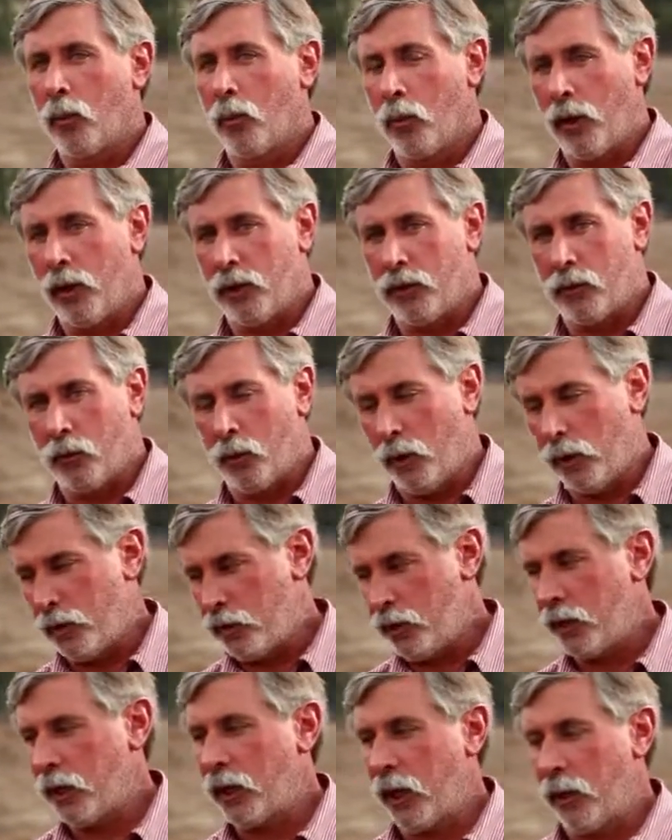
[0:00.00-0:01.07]
When
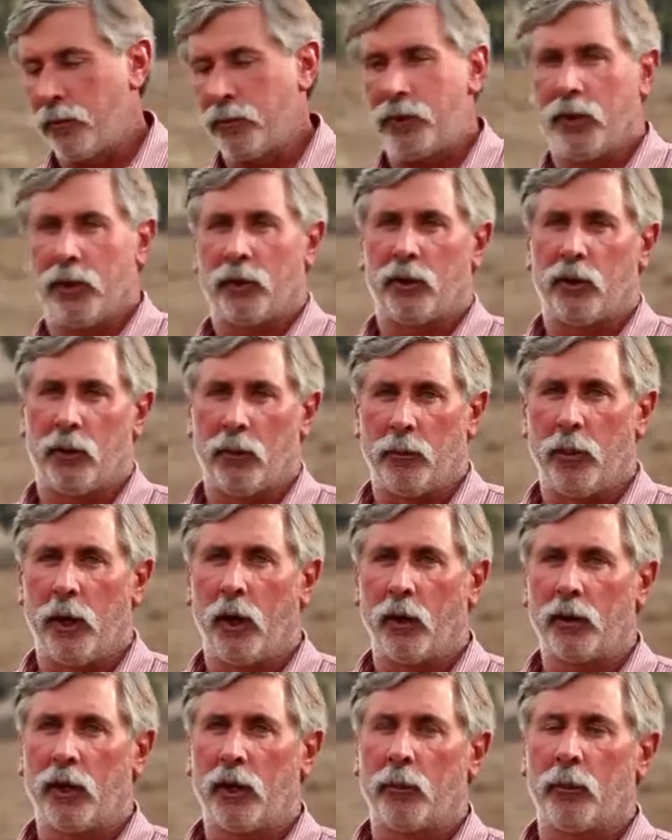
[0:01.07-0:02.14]
she comes into the
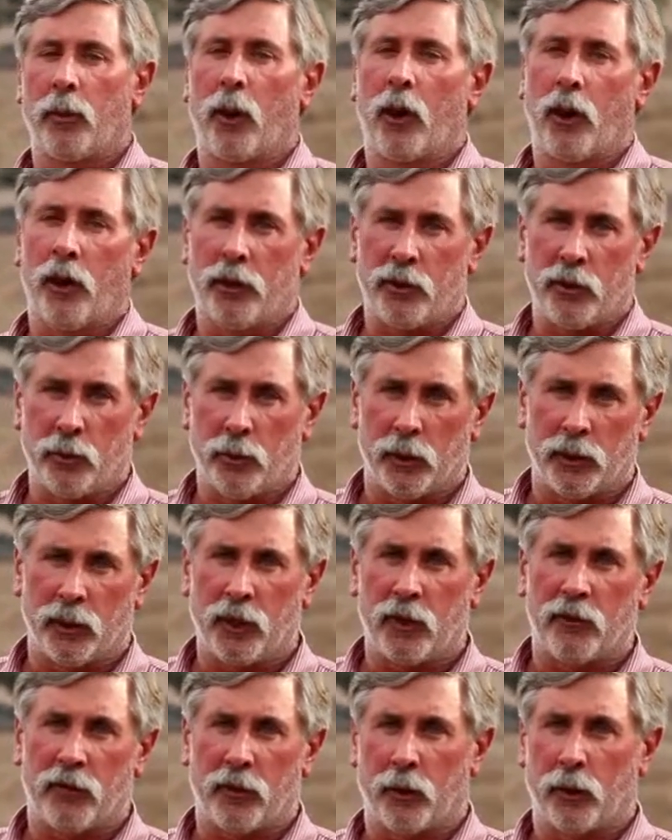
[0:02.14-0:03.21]
milking barn, you would
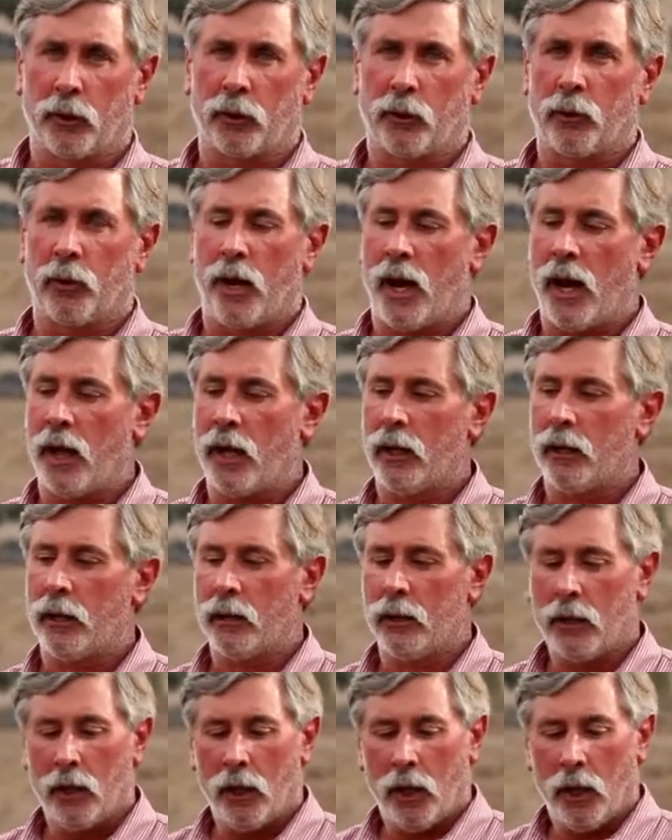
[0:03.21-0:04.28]
give her grain.